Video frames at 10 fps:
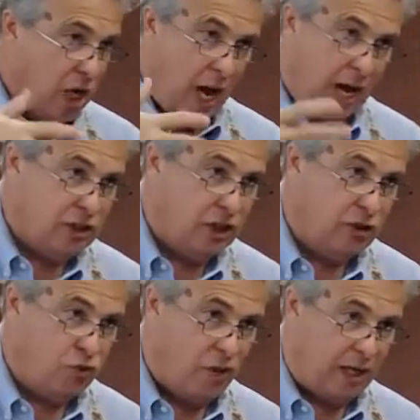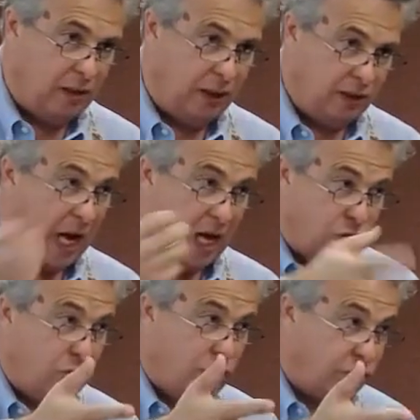as Israelis, as
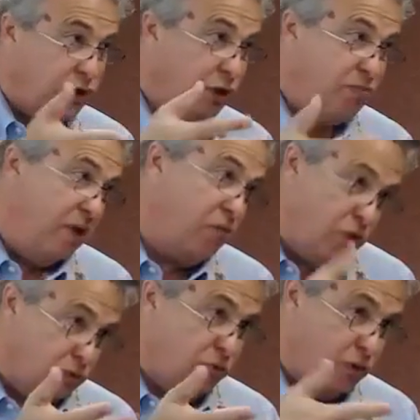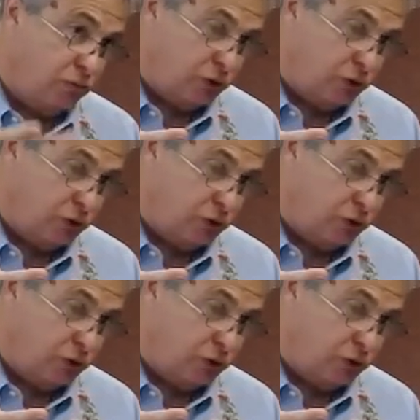Christians, but we're, we're, we're,